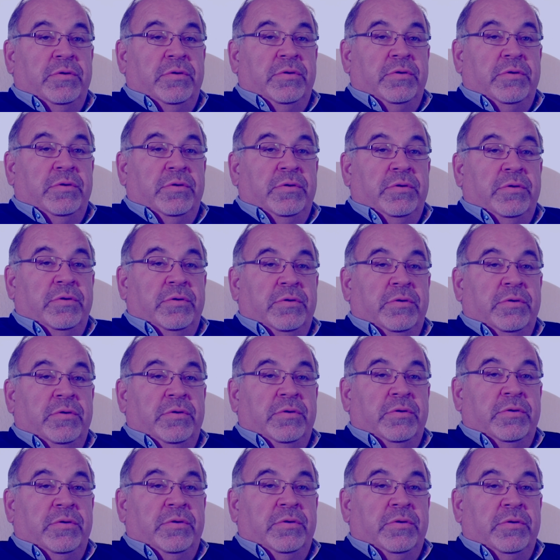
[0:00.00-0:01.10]
I want to become
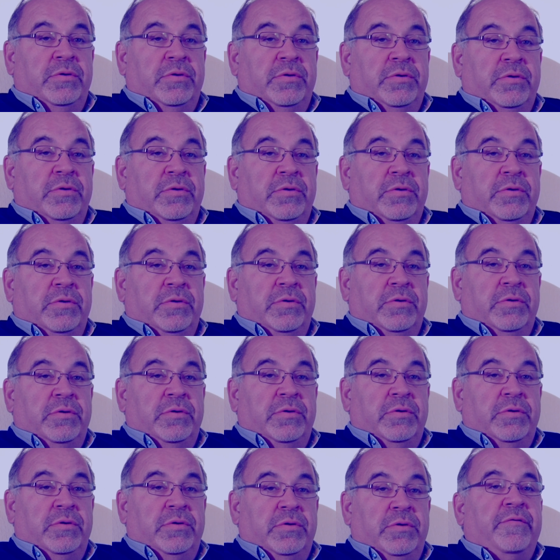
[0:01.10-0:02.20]
city court judge because
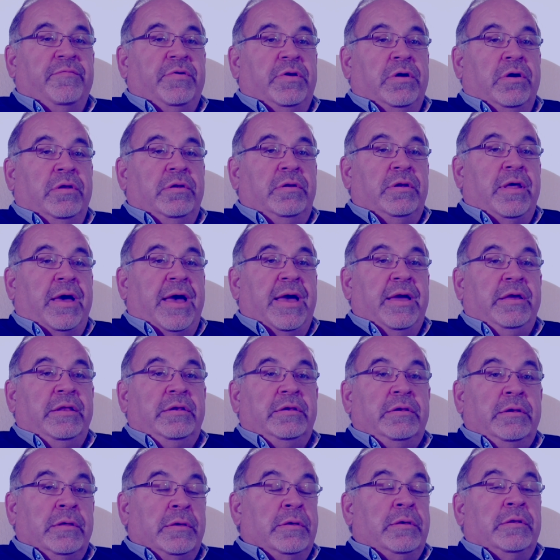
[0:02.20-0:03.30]
I have an
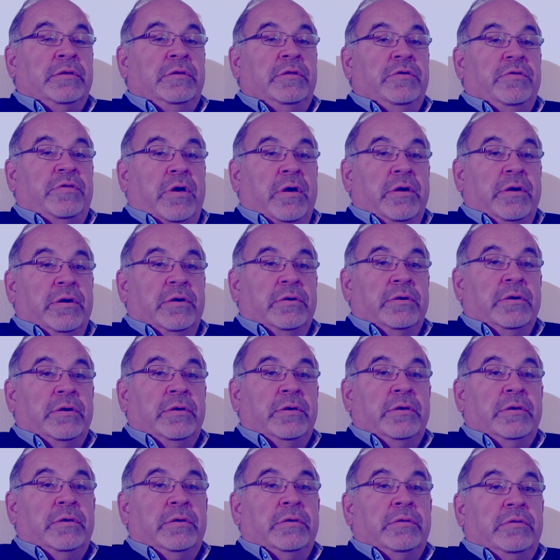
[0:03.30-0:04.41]
undying desire
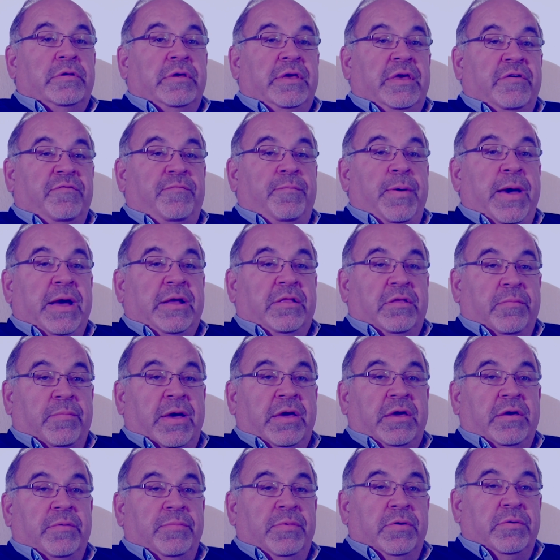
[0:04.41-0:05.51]
to give back to my
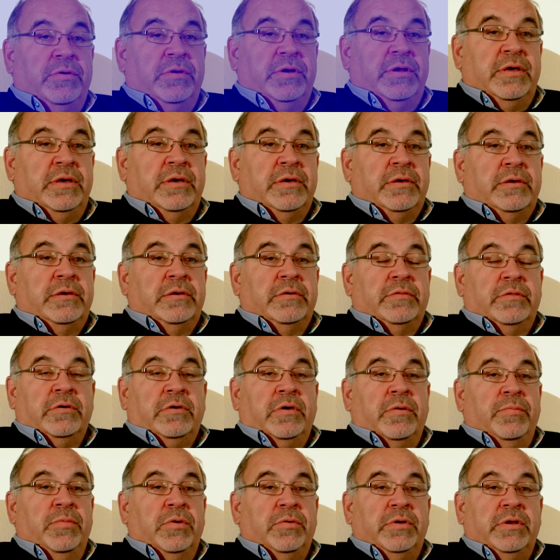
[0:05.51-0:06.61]
community, the
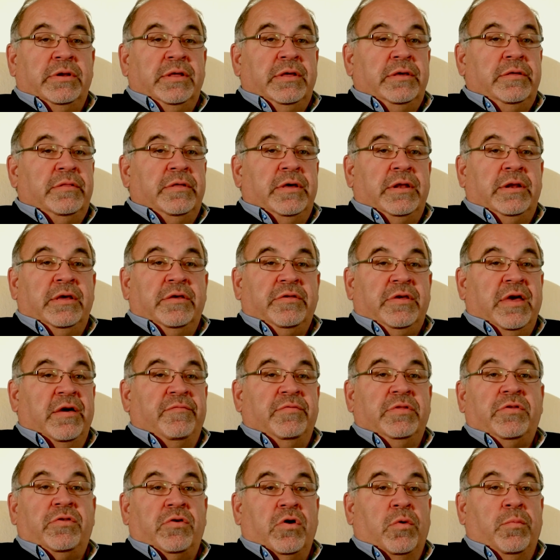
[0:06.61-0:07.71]
community that has given
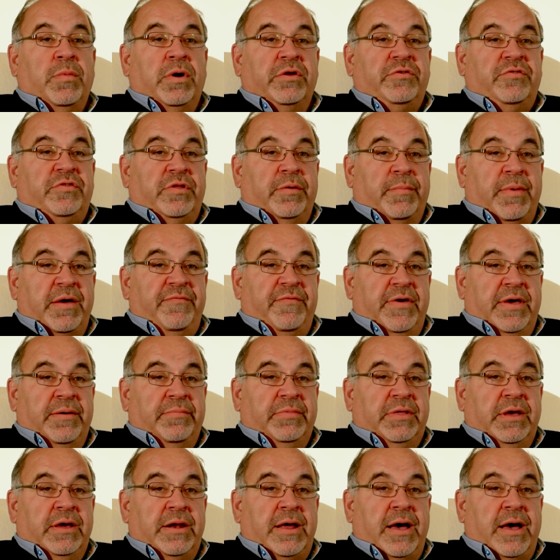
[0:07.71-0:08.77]
so much to my family and